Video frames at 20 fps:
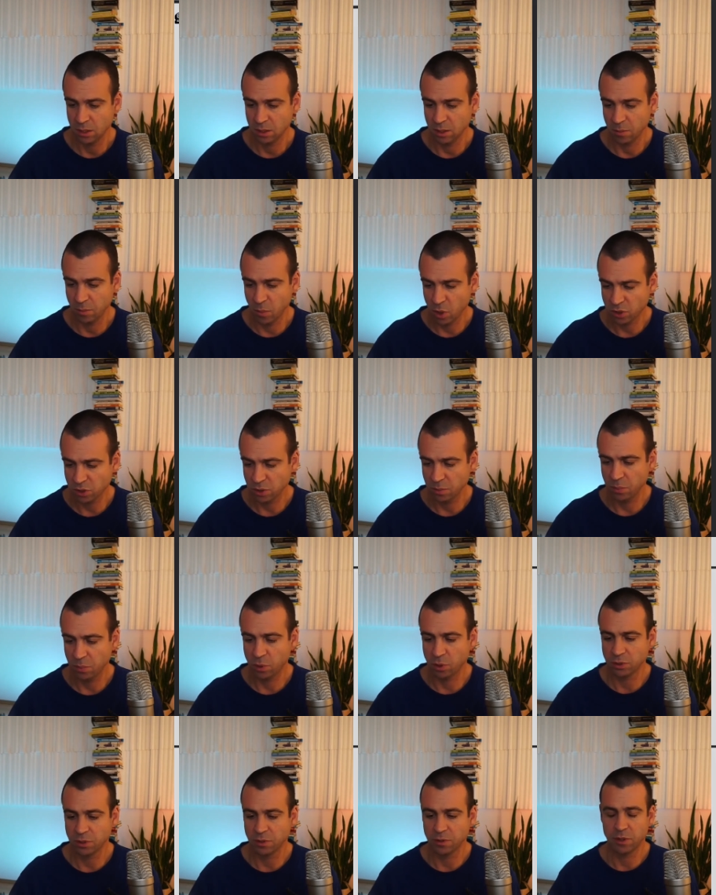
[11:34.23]
The most
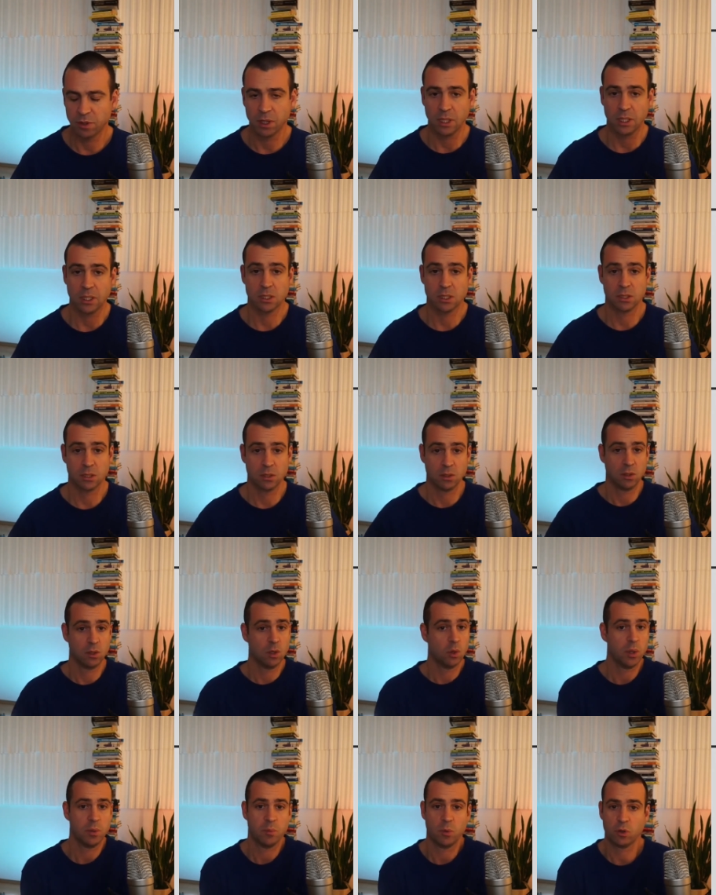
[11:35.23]
important thing is
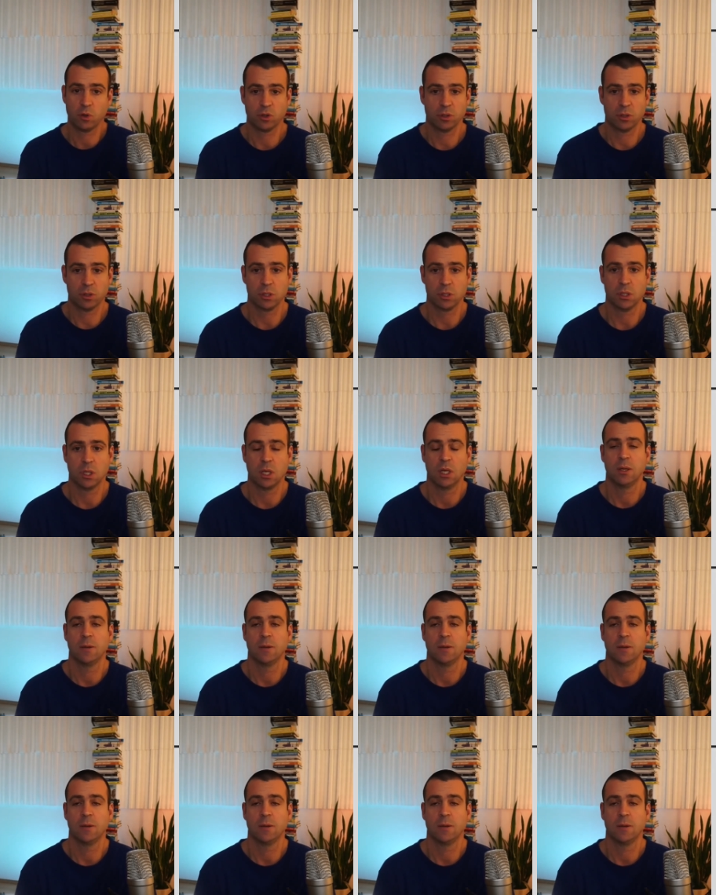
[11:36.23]
no emotions